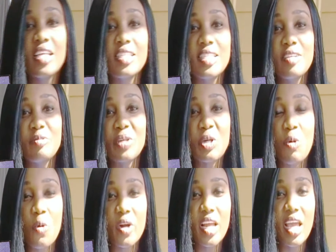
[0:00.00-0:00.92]
Is it
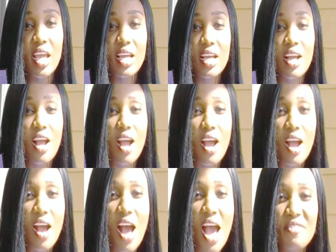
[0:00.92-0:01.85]
recording?
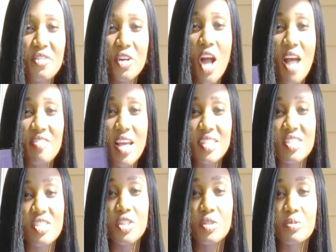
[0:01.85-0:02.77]
I forgot that's
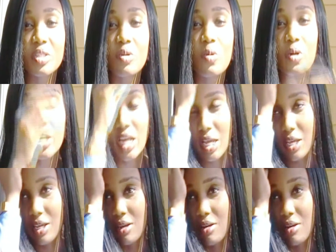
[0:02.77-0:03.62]
still recording.